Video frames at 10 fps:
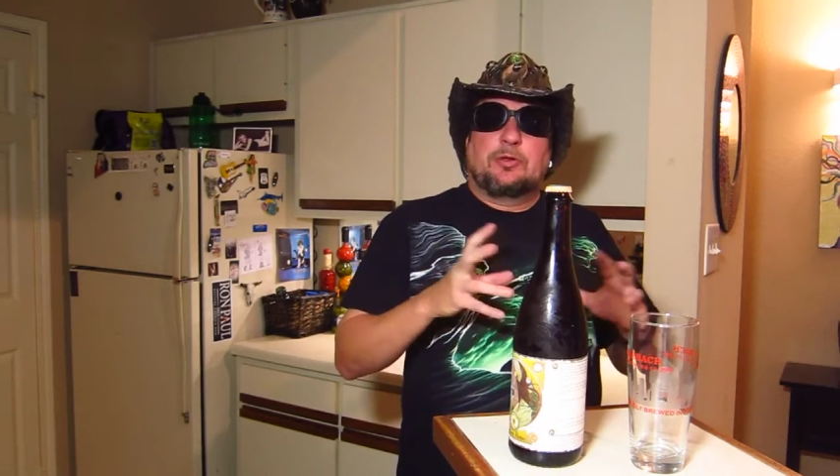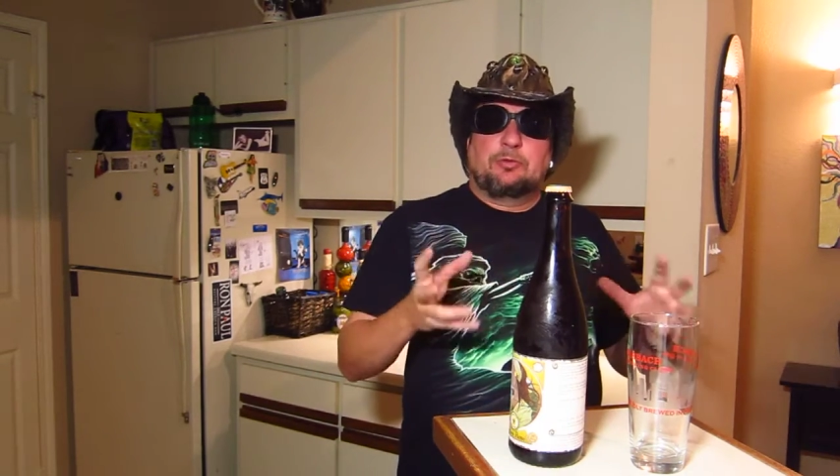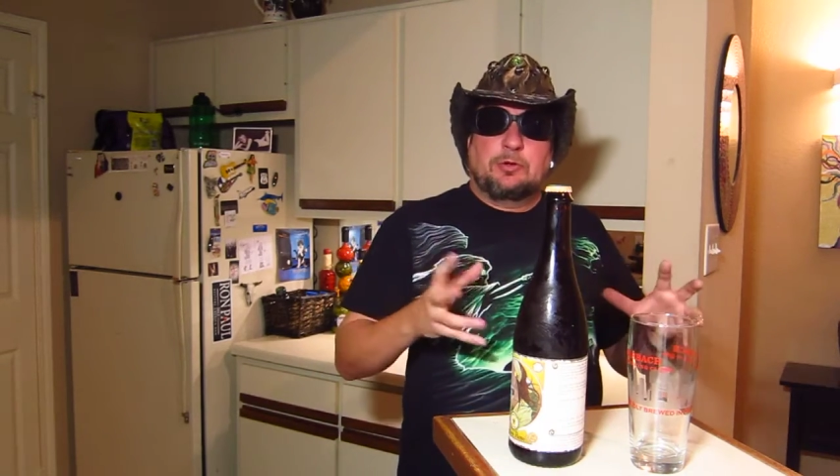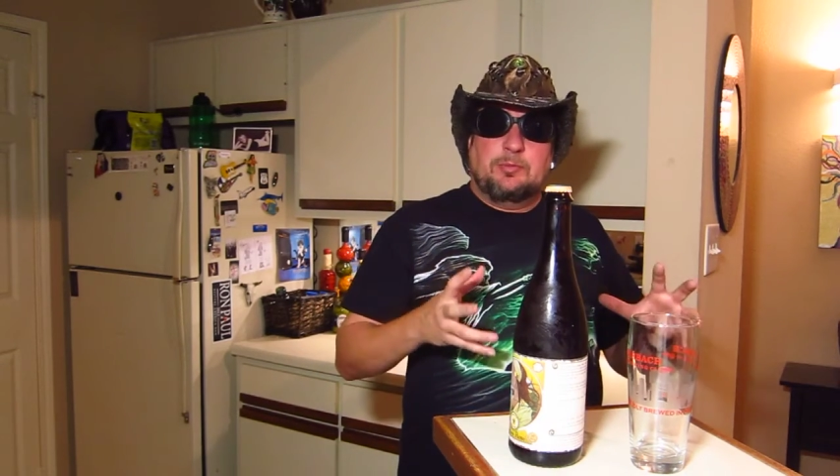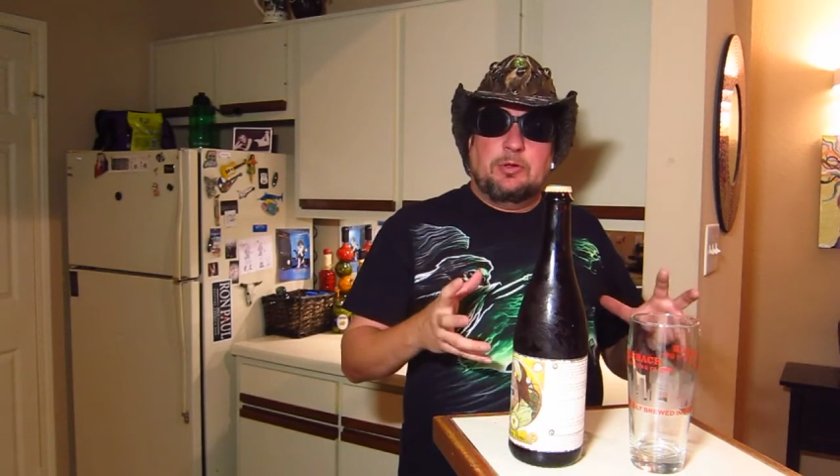
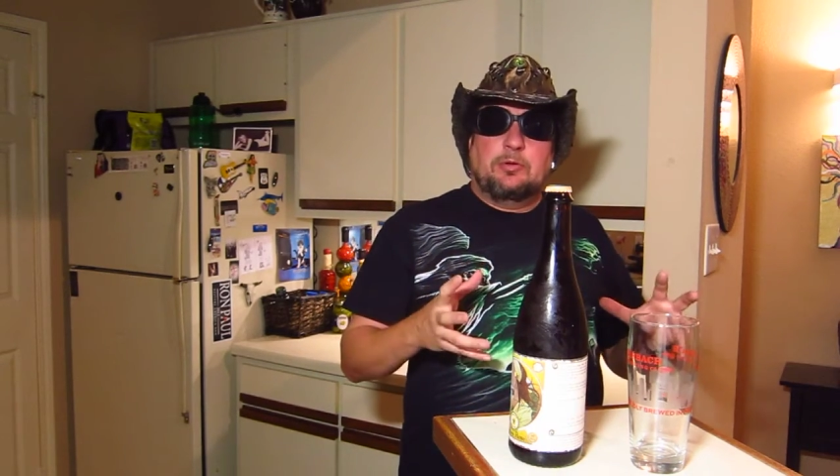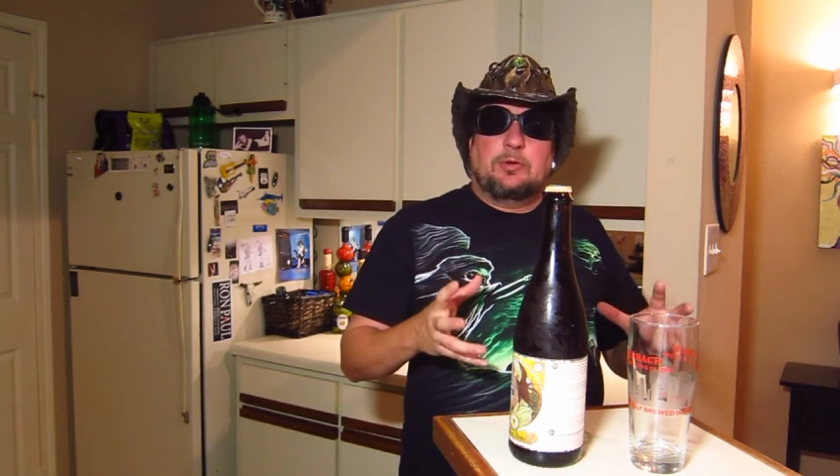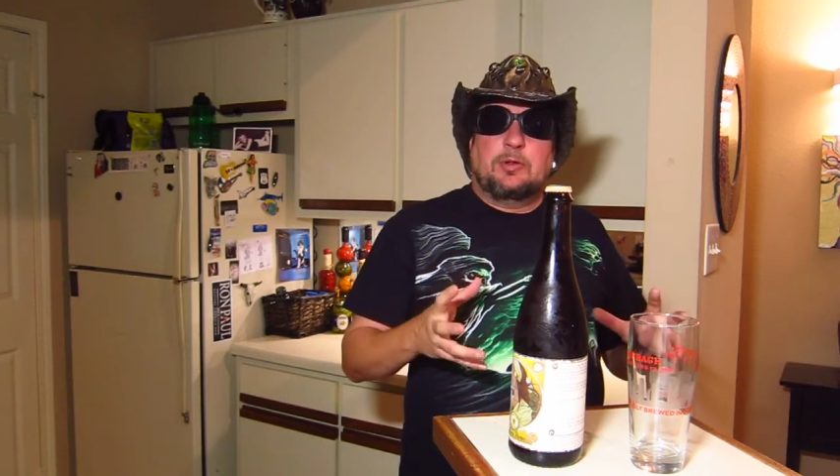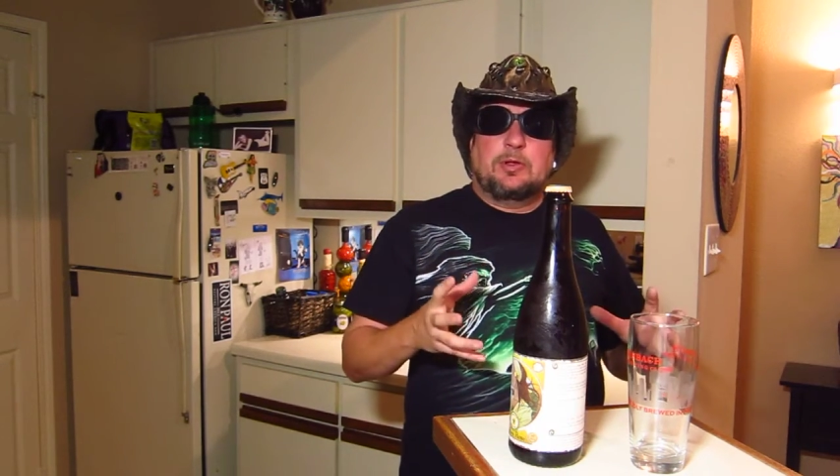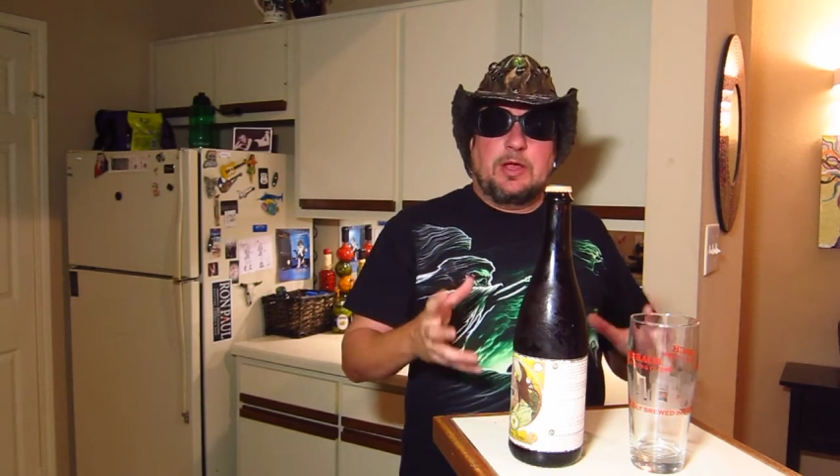contribute
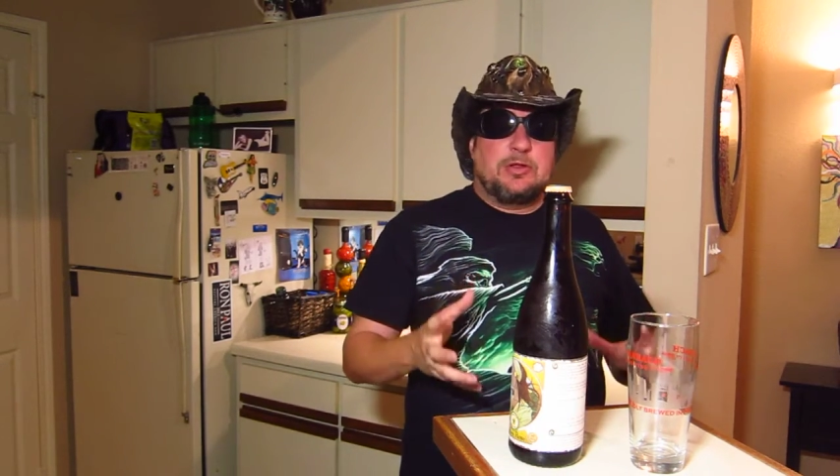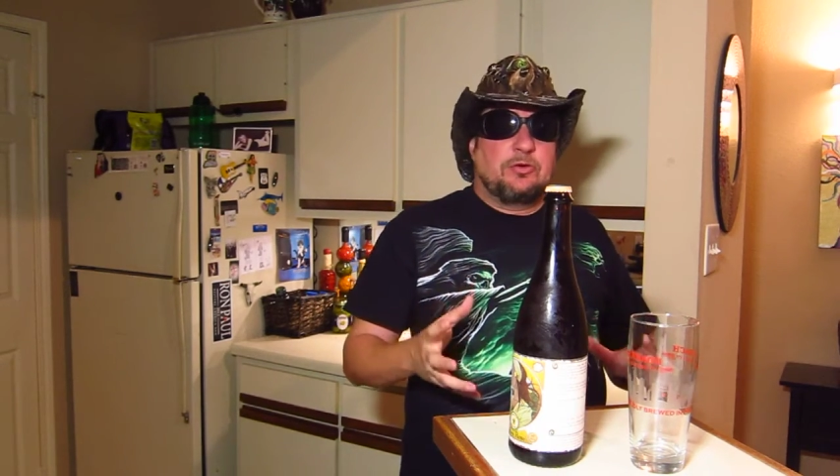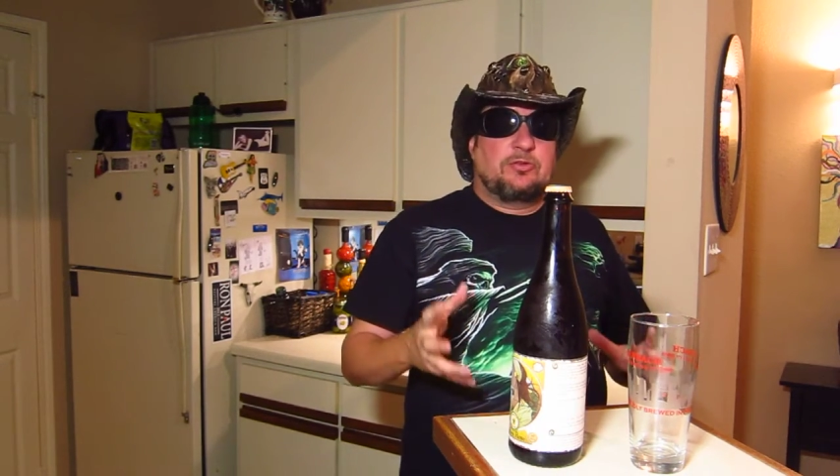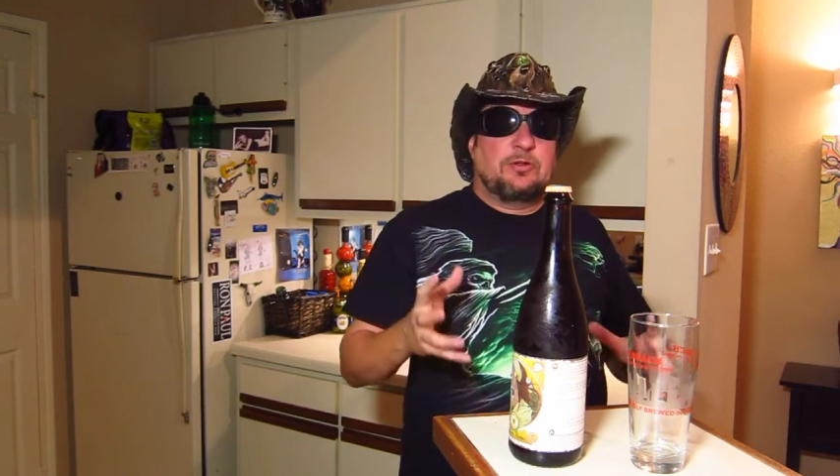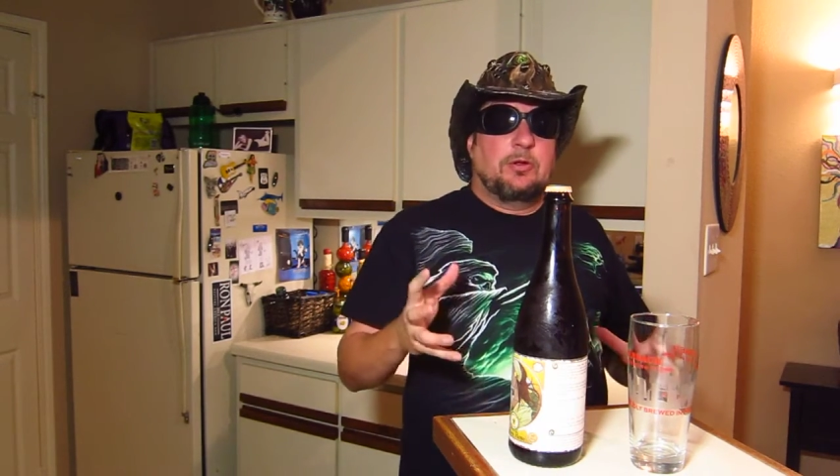and
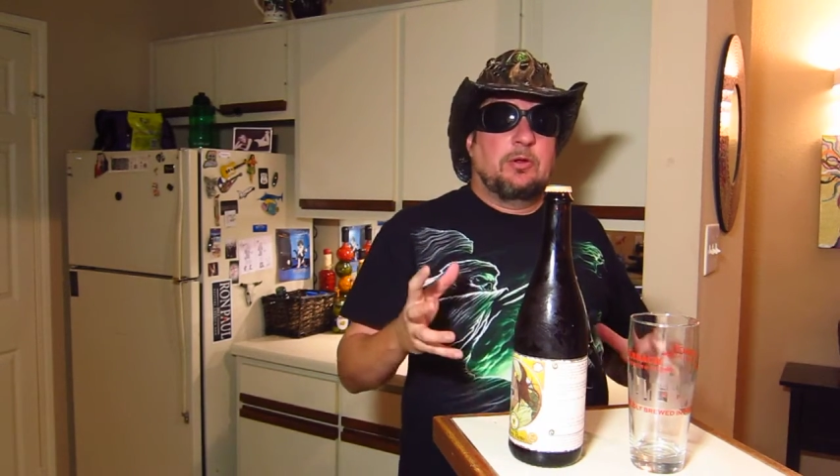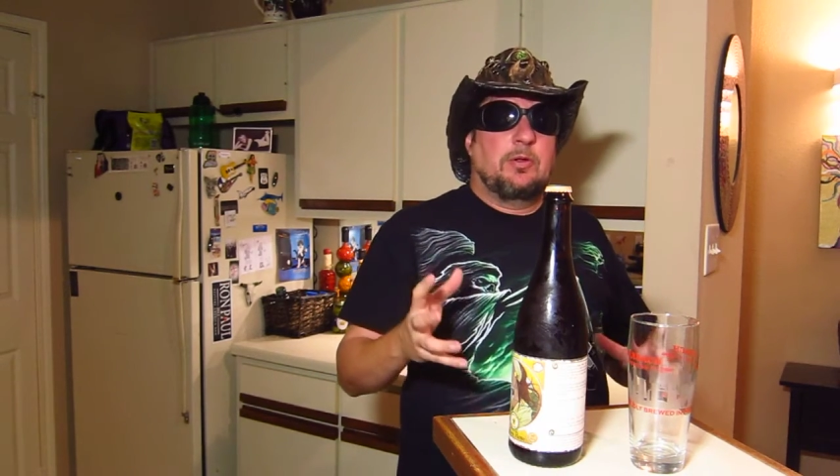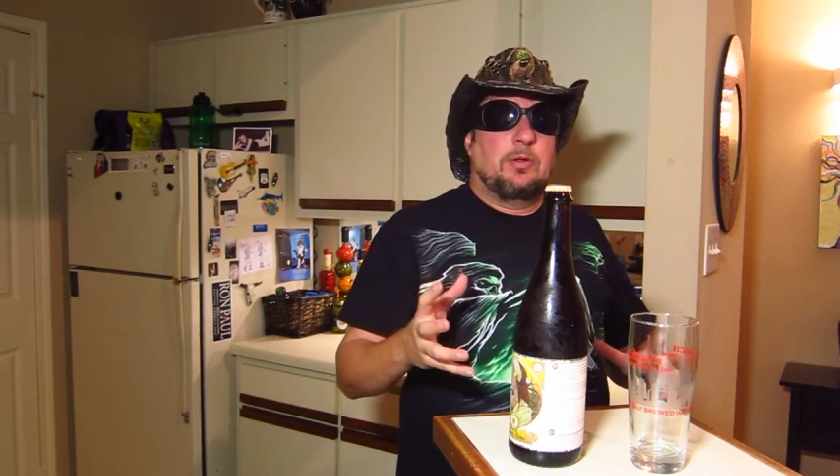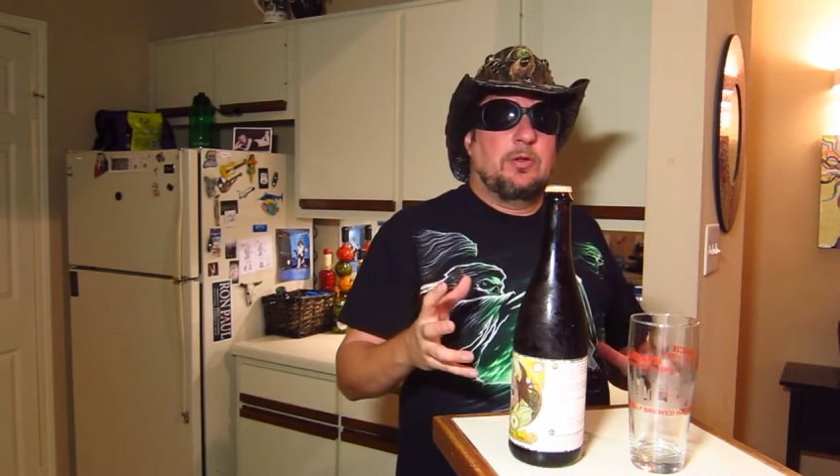you're still